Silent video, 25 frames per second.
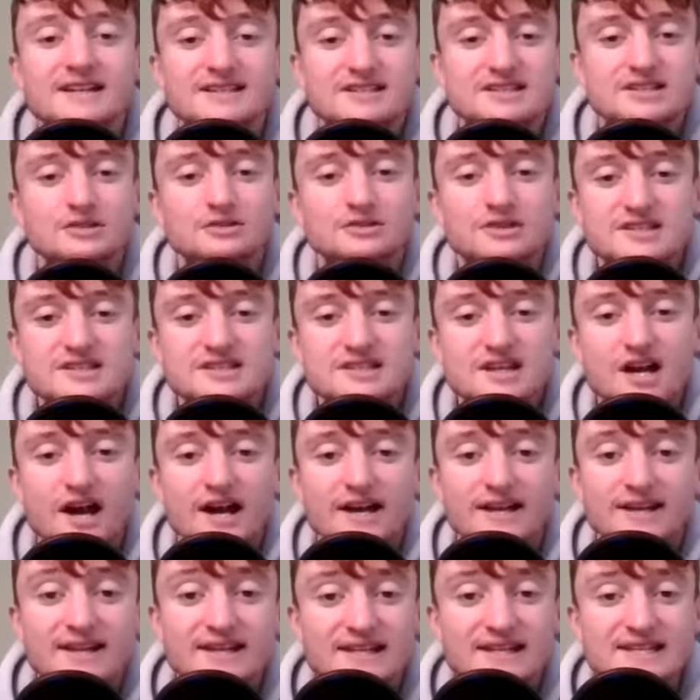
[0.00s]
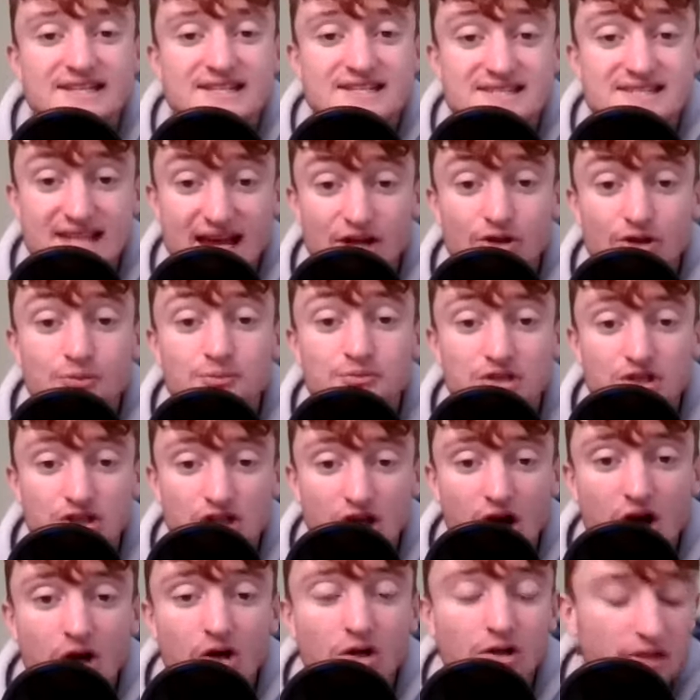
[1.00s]
to the side, and he set up the
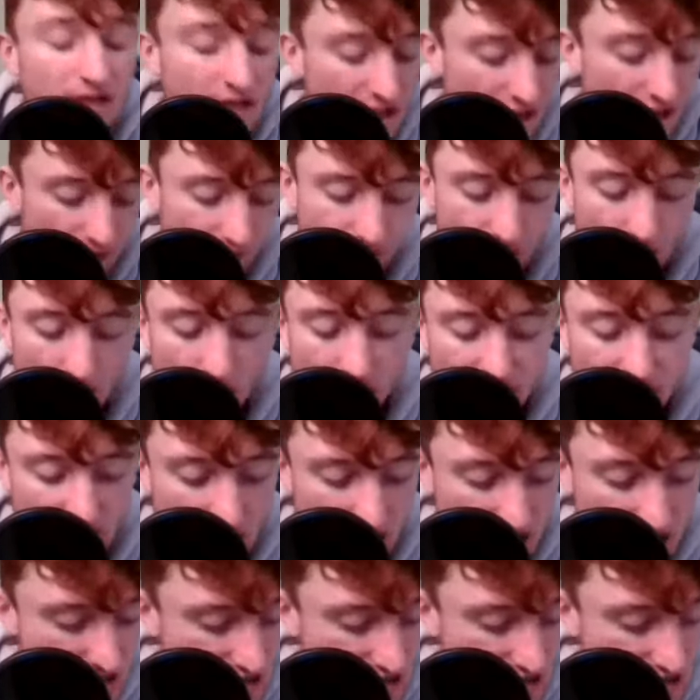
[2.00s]
goal for the other